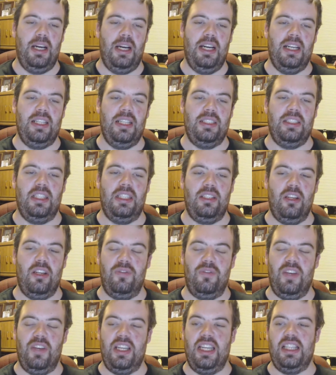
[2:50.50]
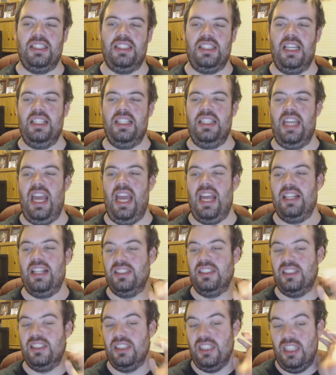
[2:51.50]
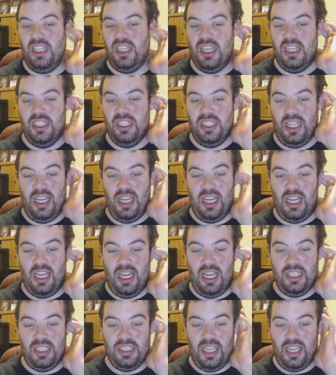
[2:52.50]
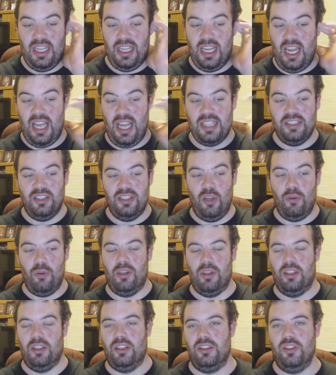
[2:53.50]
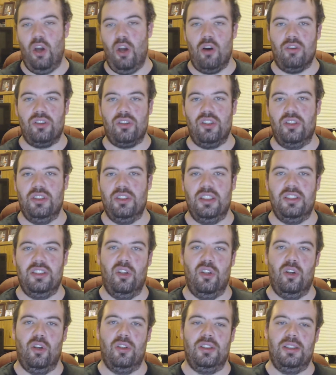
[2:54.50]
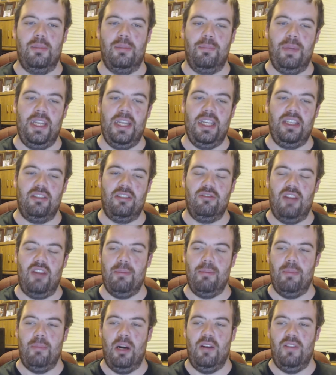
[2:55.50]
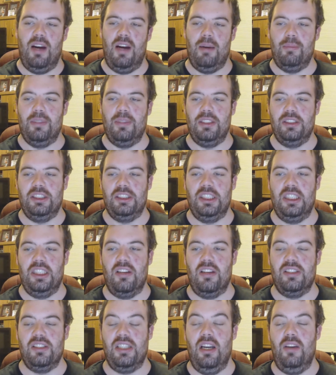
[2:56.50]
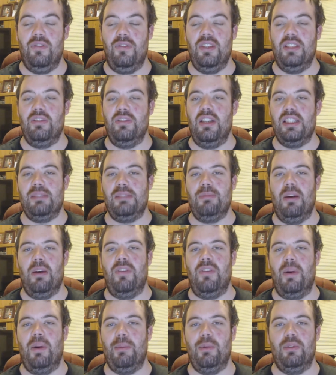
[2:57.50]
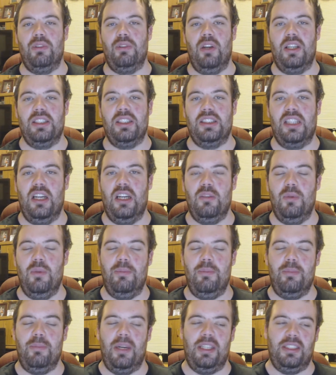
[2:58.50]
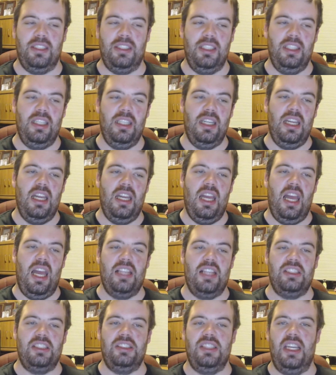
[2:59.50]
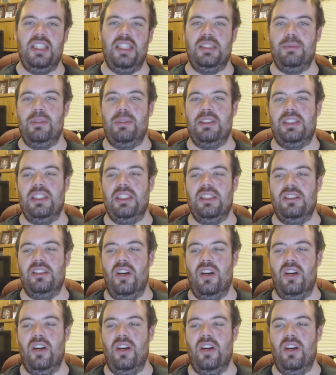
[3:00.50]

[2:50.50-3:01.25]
But the good thing is, at the end, Newton knocks on the door to pick Grandma up. And she goes, I think the rest of my family would like to go with me. And she takes them into